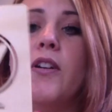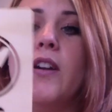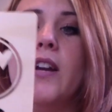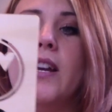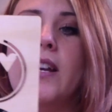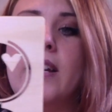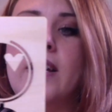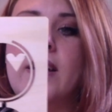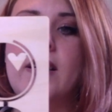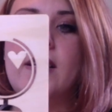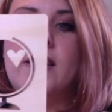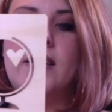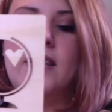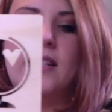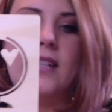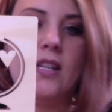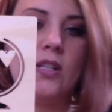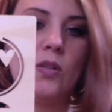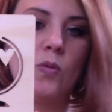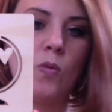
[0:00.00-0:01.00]
is
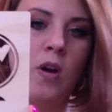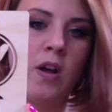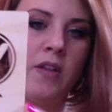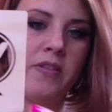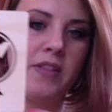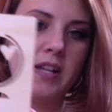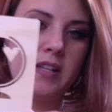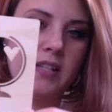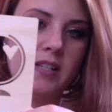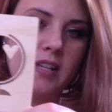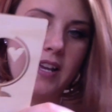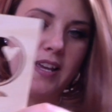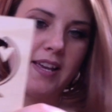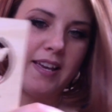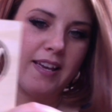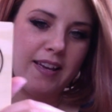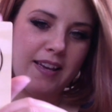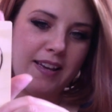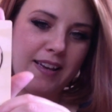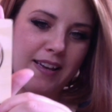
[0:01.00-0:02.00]
this one that's like,
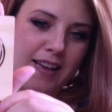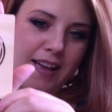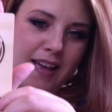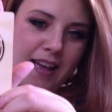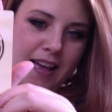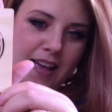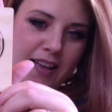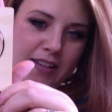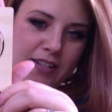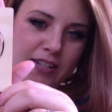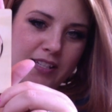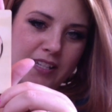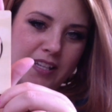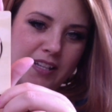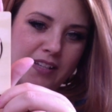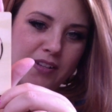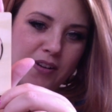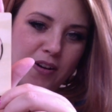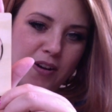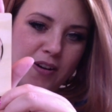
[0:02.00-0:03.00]
she
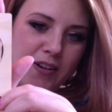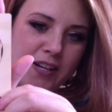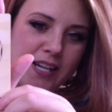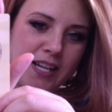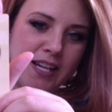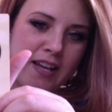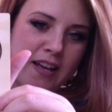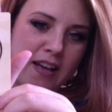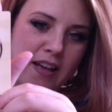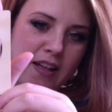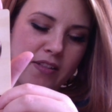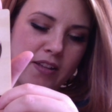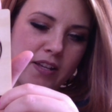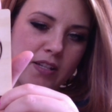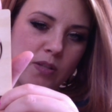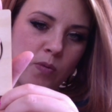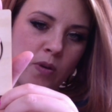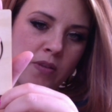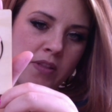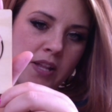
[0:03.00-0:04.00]
said sorry.
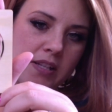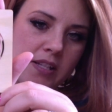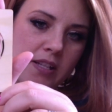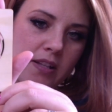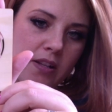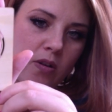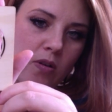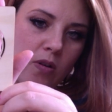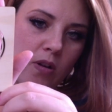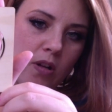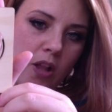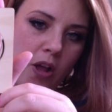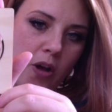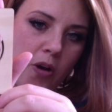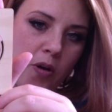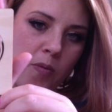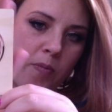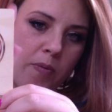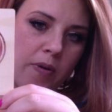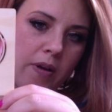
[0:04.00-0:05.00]
This one that's a little
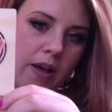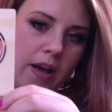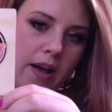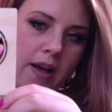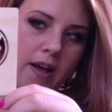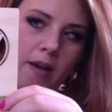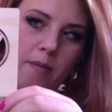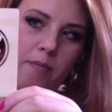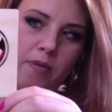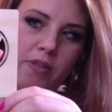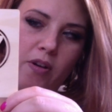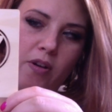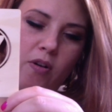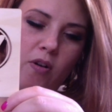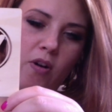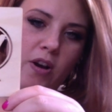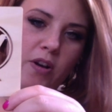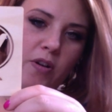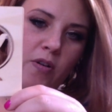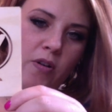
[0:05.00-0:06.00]
globe with a
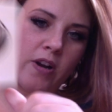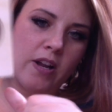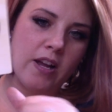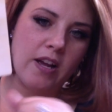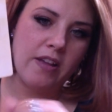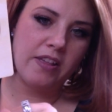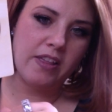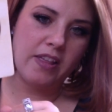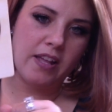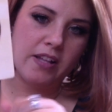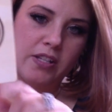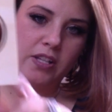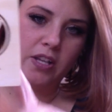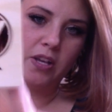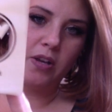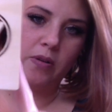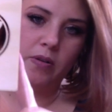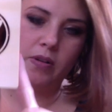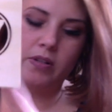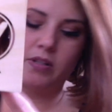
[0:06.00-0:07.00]
heart on it. I think that's
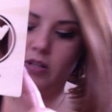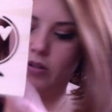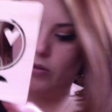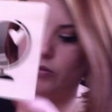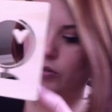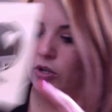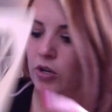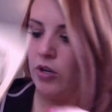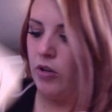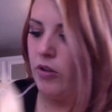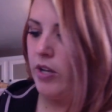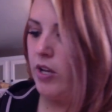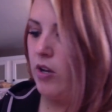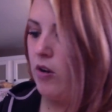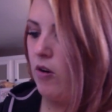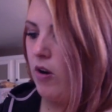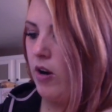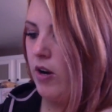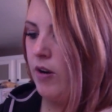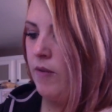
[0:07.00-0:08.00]
cute. It's a little journaling
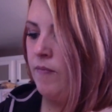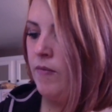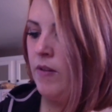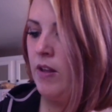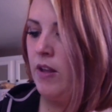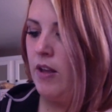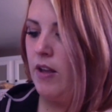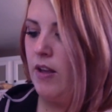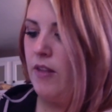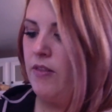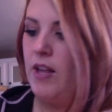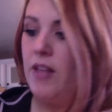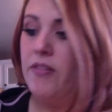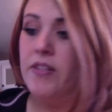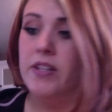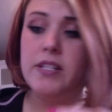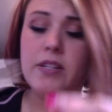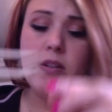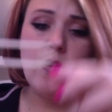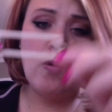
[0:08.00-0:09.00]
card. Then
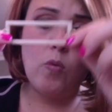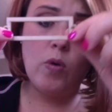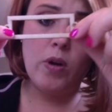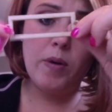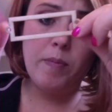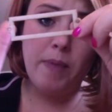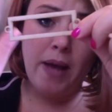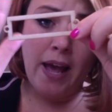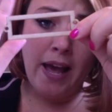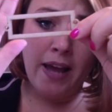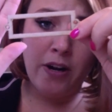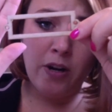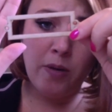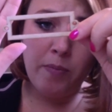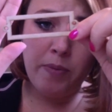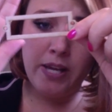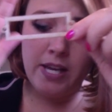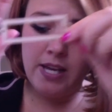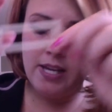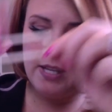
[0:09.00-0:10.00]
this little wood banner
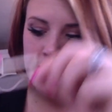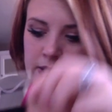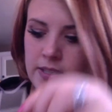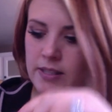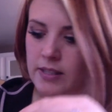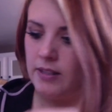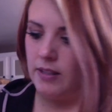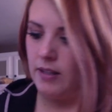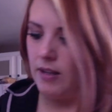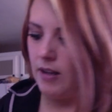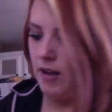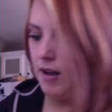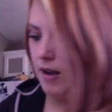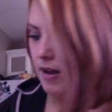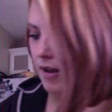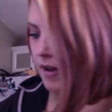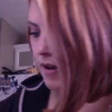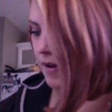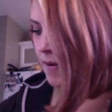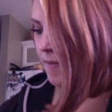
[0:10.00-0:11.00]
piece.
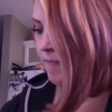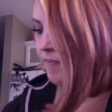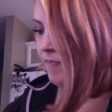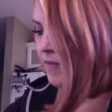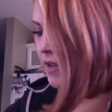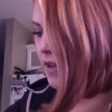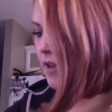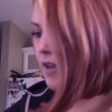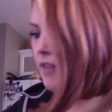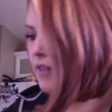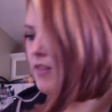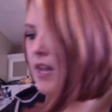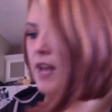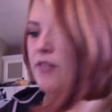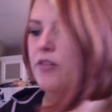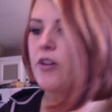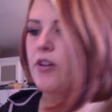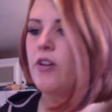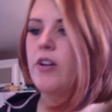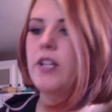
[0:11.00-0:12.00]
Then
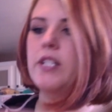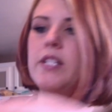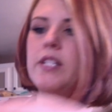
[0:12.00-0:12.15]
there is